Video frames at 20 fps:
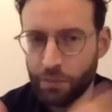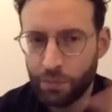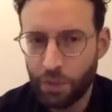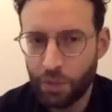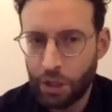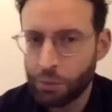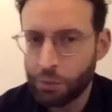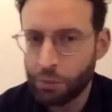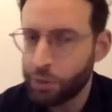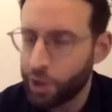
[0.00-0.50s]

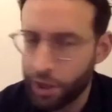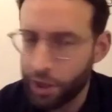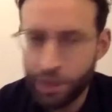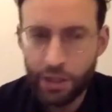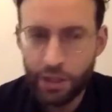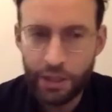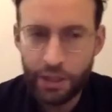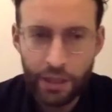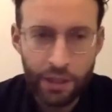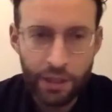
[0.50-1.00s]
we are going
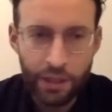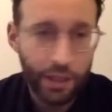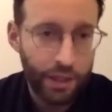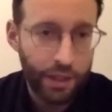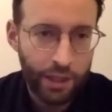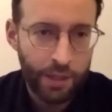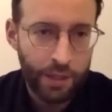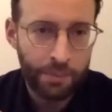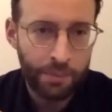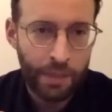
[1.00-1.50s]
to need
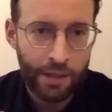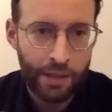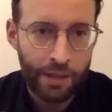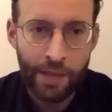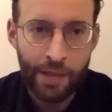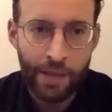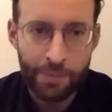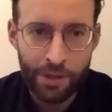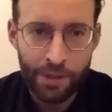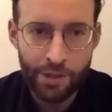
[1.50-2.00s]
lithium, and
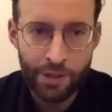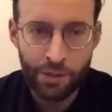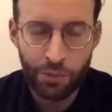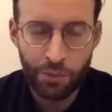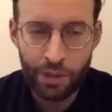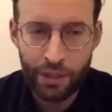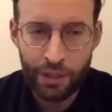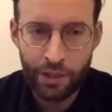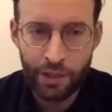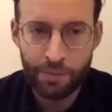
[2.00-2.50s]
that means that we
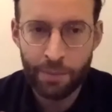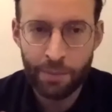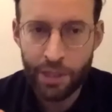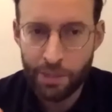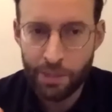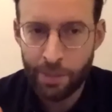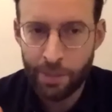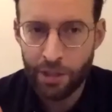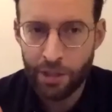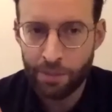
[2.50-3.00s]
need
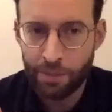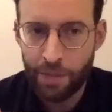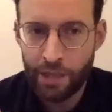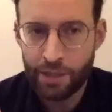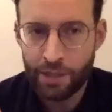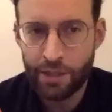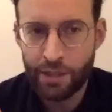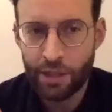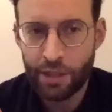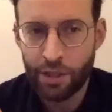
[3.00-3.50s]
much better
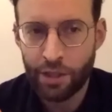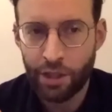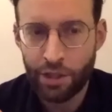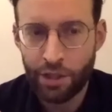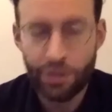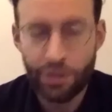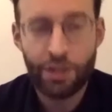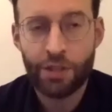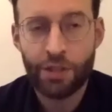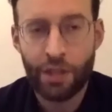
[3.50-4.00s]
mining
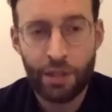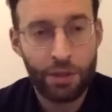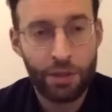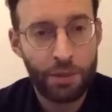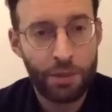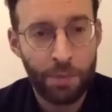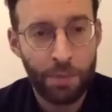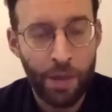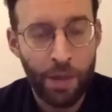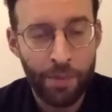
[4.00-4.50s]
technologies and
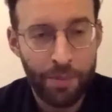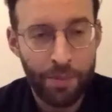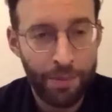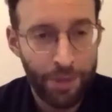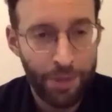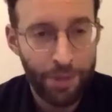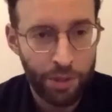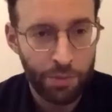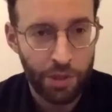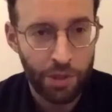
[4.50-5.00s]
should probably be
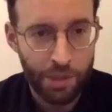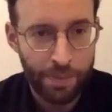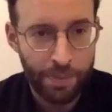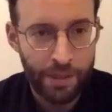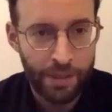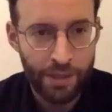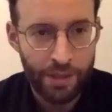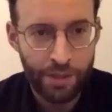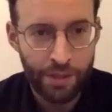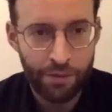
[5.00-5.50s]
much more
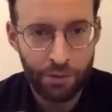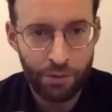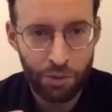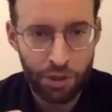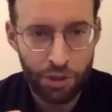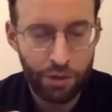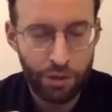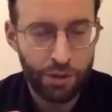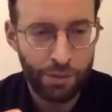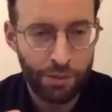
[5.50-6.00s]
expensive, and we
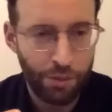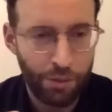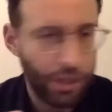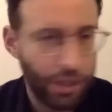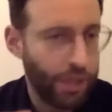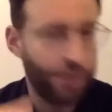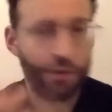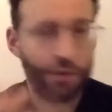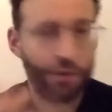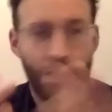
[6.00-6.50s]
should use it more
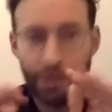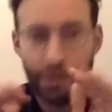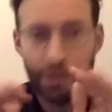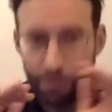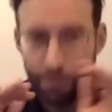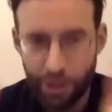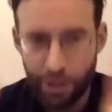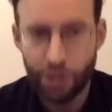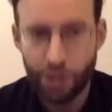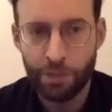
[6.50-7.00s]
carefully,
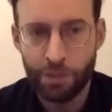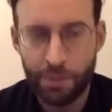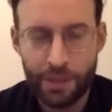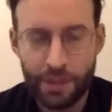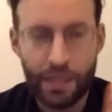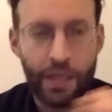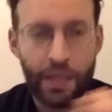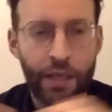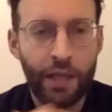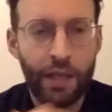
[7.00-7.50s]

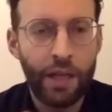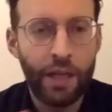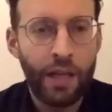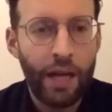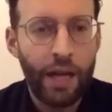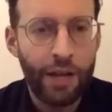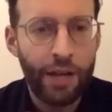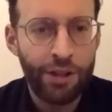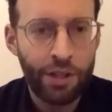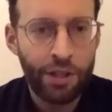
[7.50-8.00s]
100%.
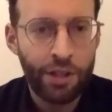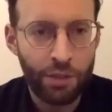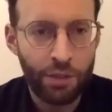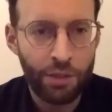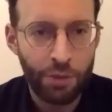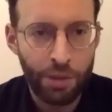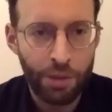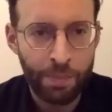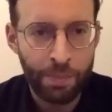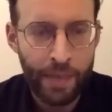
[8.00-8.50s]
I think that
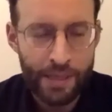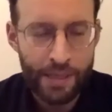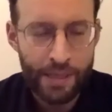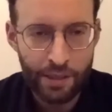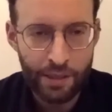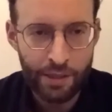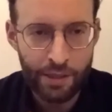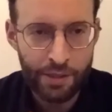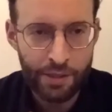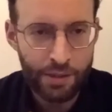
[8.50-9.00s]
with
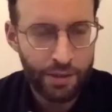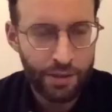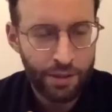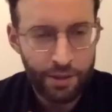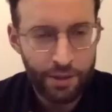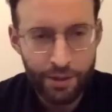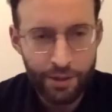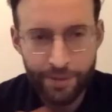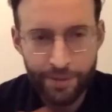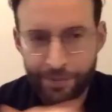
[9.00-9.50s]
buses,
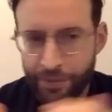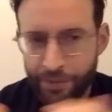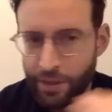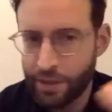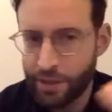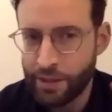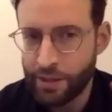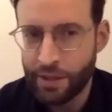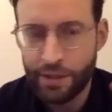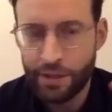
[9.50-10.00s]

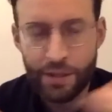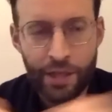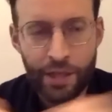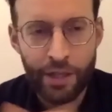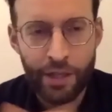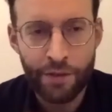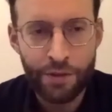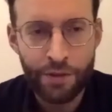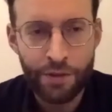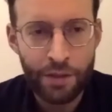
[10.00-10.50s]
this is
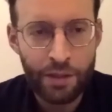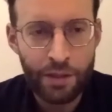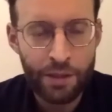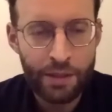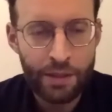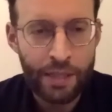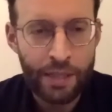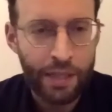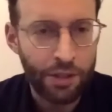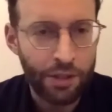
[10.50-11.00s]
kind of
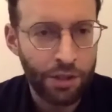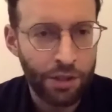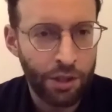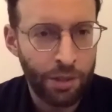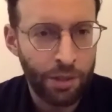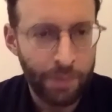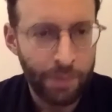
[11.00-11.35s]
technical, but I